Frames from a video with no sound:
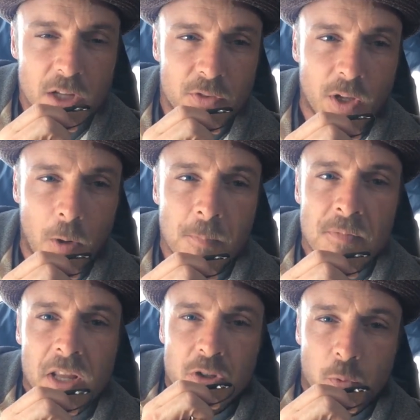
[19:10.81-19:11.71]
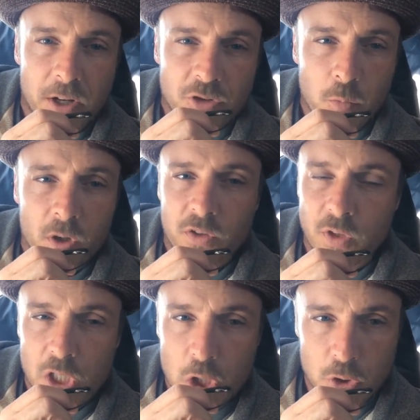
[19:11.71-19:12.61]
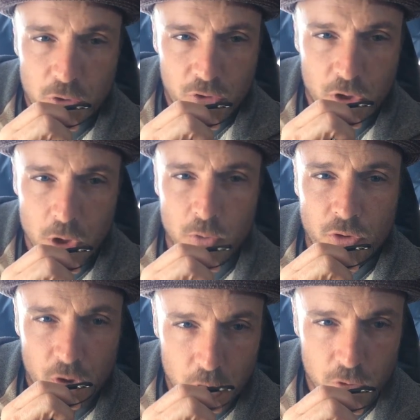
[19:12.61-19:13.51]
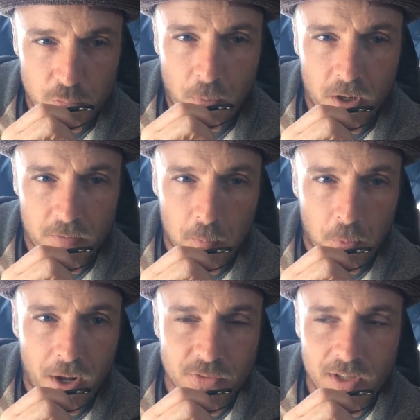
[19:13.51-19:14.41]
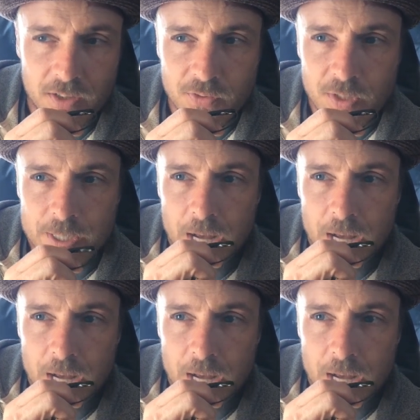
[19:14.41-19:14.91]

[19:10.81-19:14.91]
So duration work is a huge, huge, huge part of the process.